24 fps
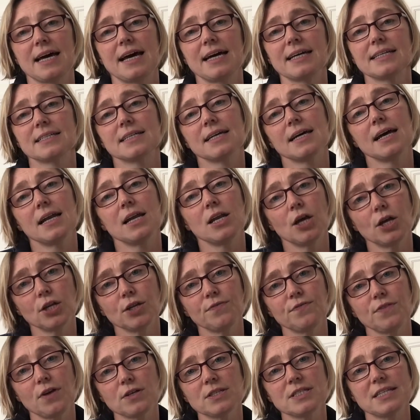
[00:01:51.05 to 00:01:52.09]
and a lot
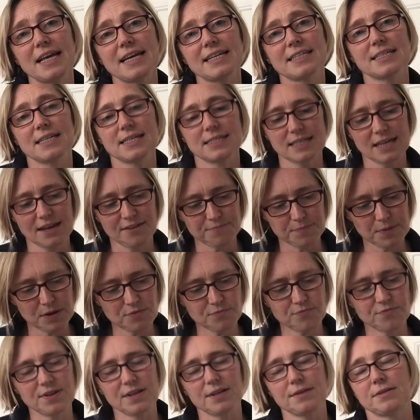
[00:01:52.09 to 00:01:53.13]
of those letters have been
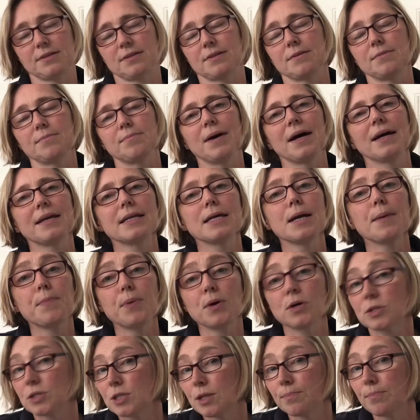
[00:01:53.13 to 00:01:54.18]
written by the
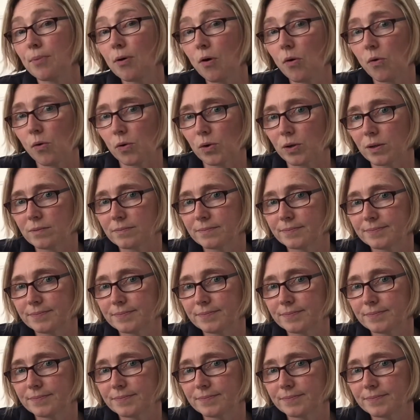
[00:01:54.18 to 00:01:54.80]
Apostle Paul.